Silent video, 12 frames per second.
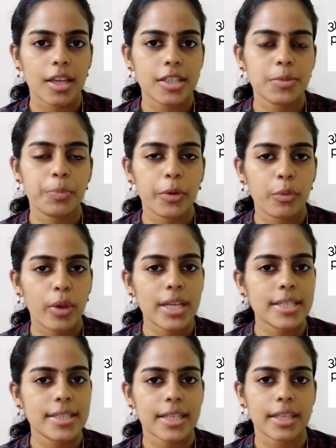It's
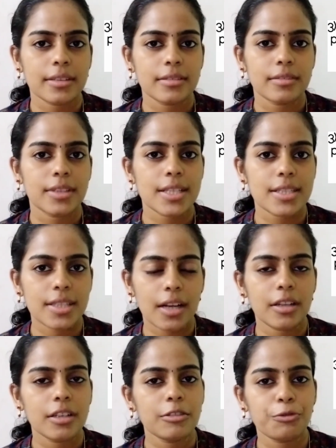preventing the
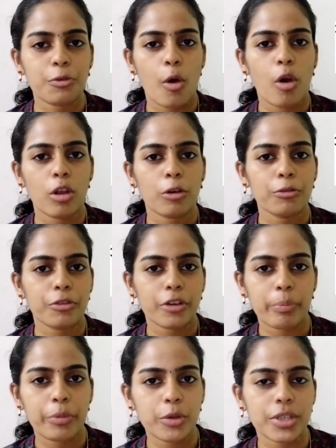sudden fall of
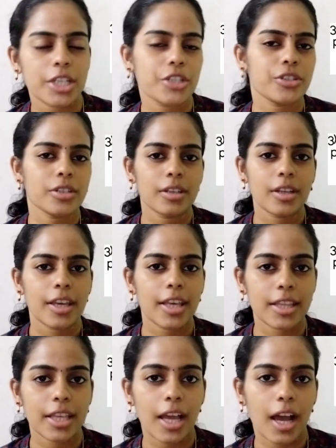reputation
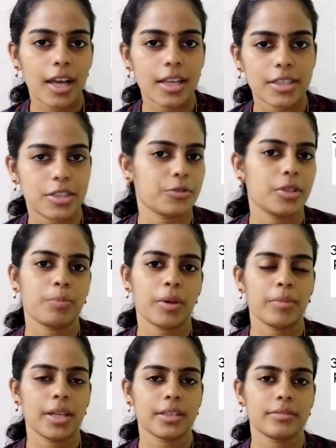in the eyes of the
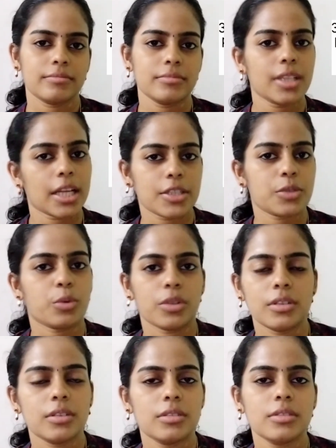public. That is
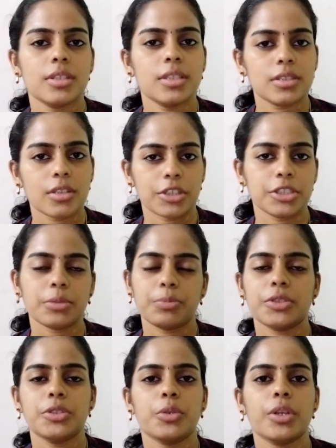what this
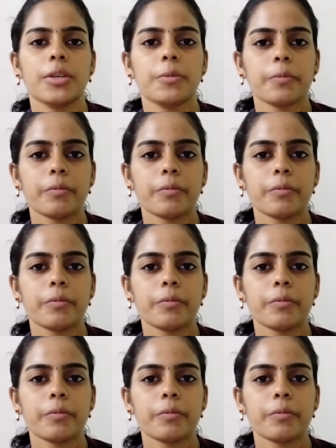concept is doing.